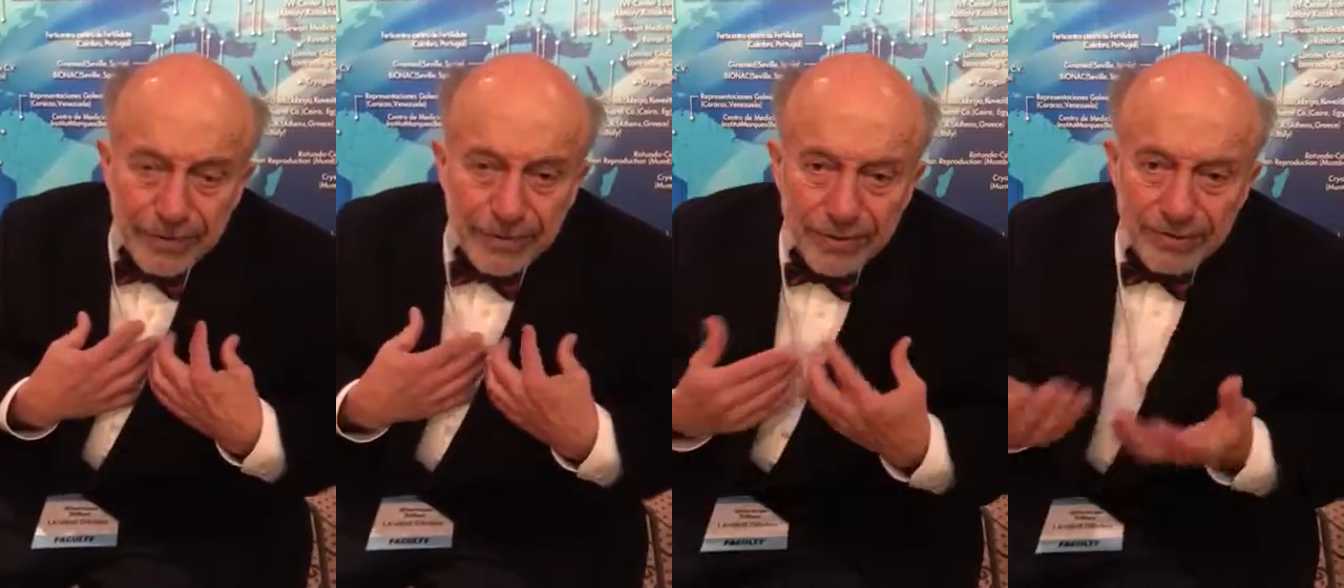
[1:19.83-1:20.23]

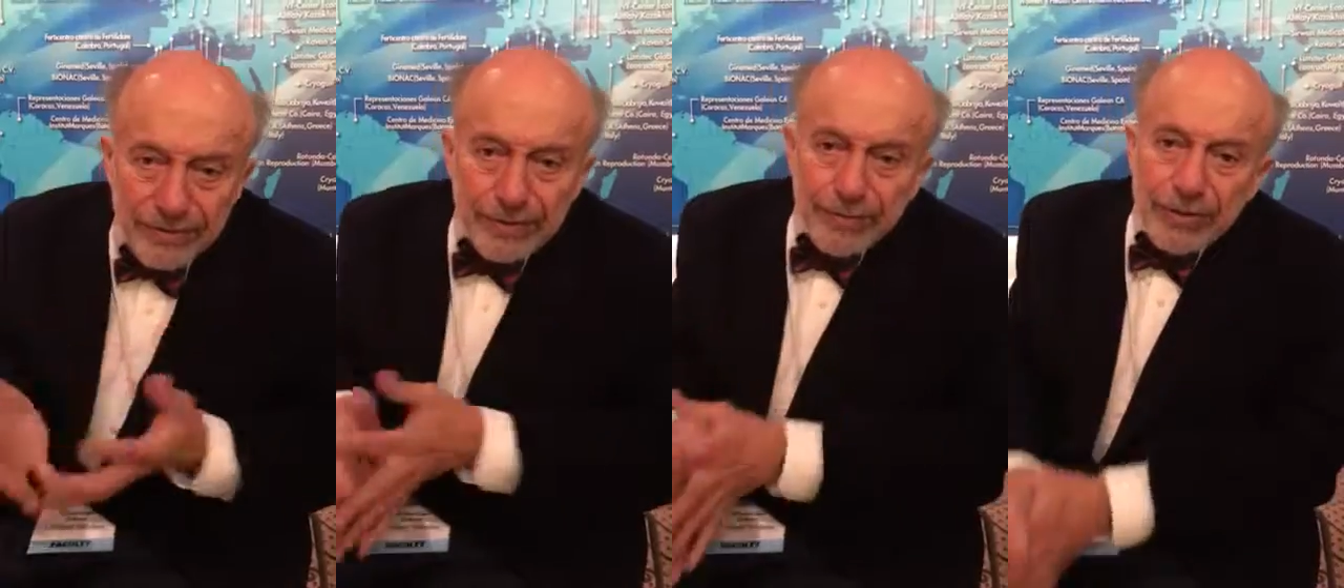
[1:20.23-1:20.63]
but all
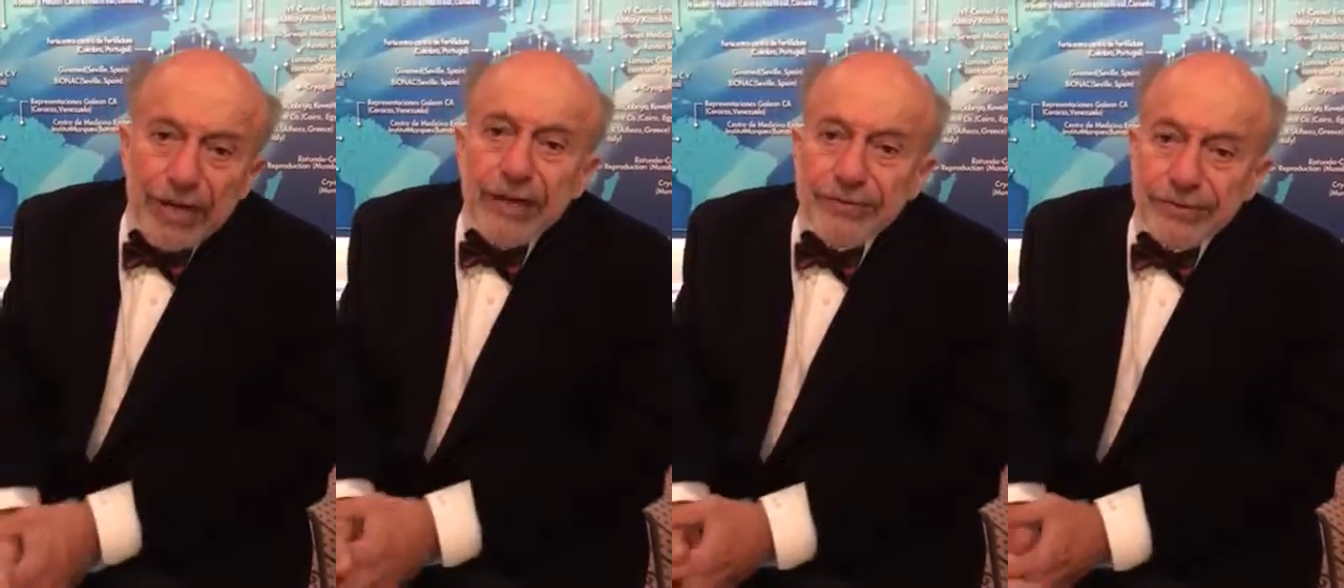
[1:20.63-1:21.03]
of our
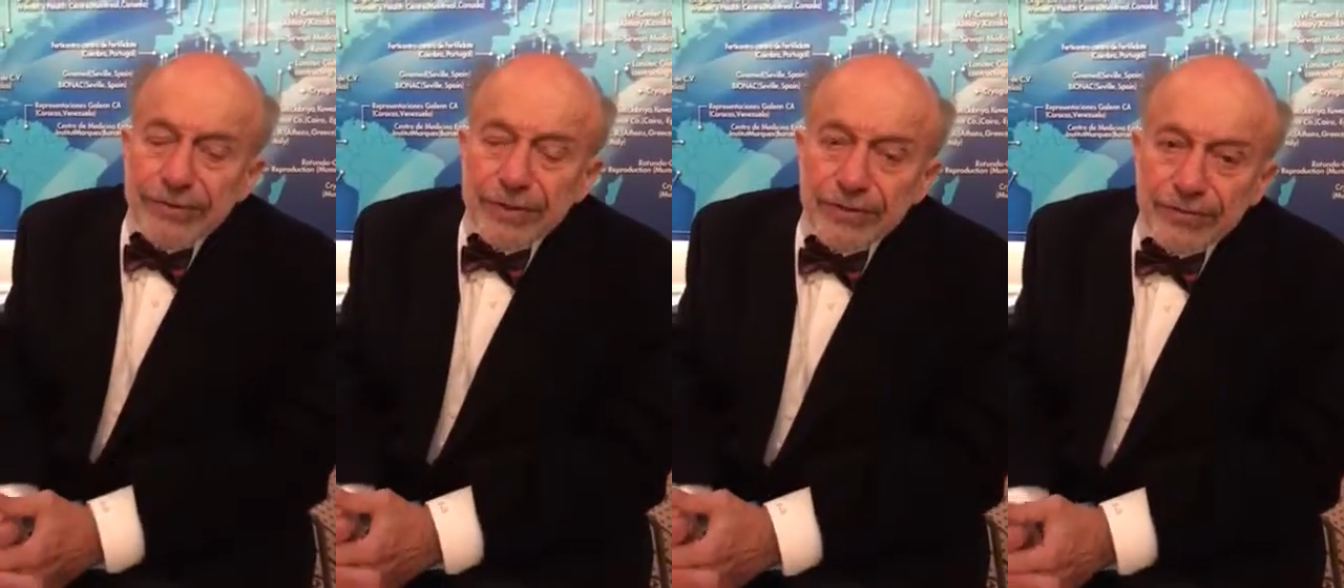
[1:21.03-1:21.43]

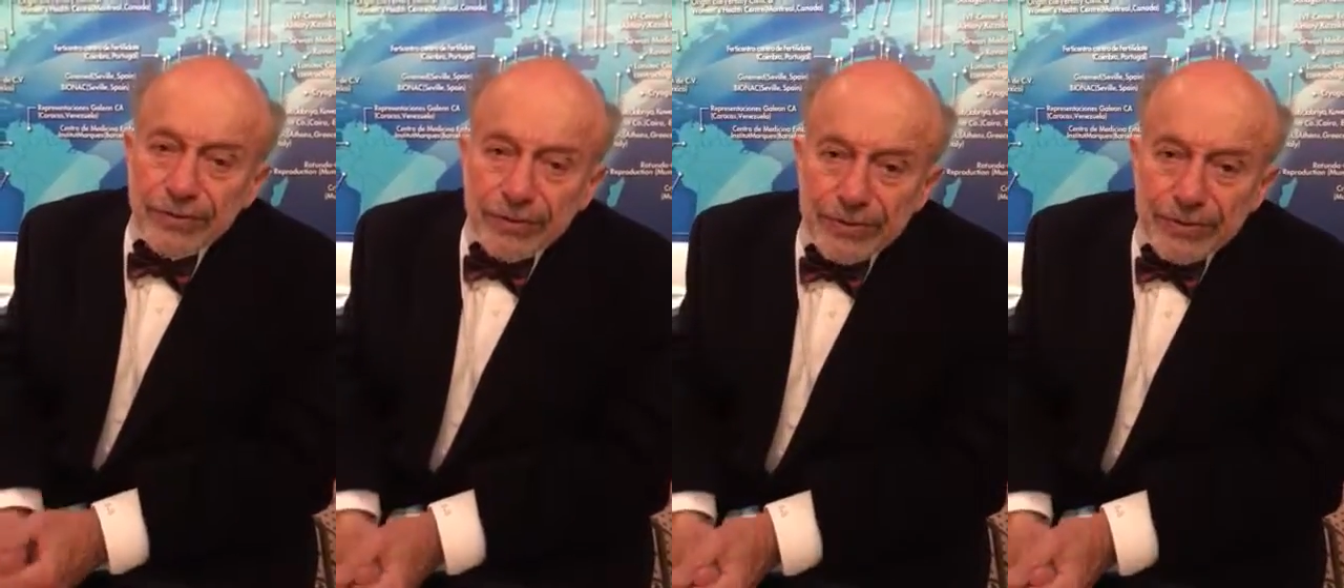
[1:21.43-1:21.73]
embryologists are so